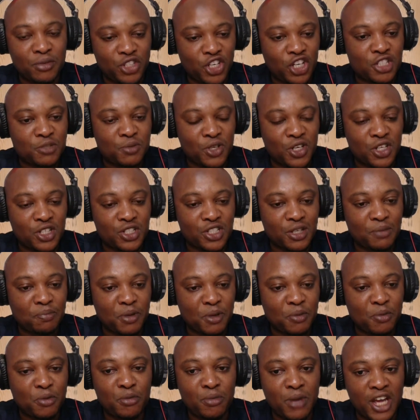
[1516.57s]
Just because some
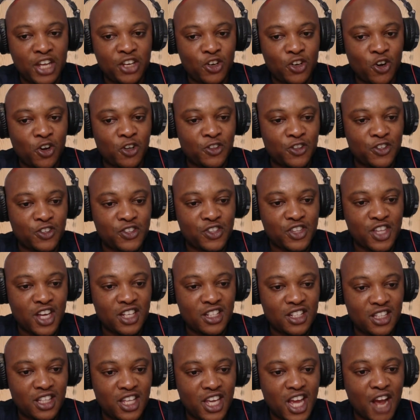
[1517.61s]
people might not understand
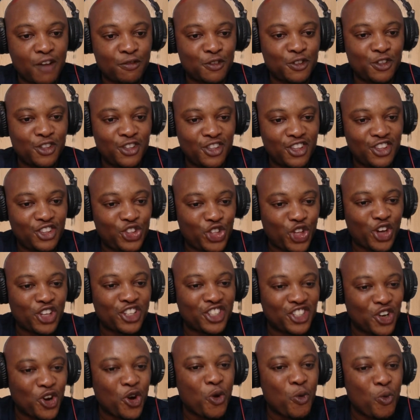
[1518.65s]
it. They haven't done
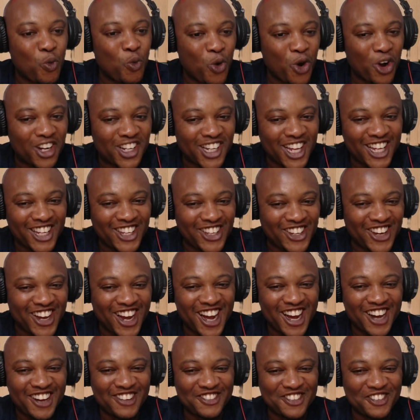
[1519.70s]
the homework like you
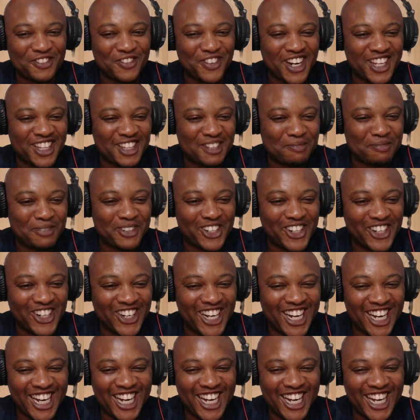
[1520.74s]
have. You've read the blog.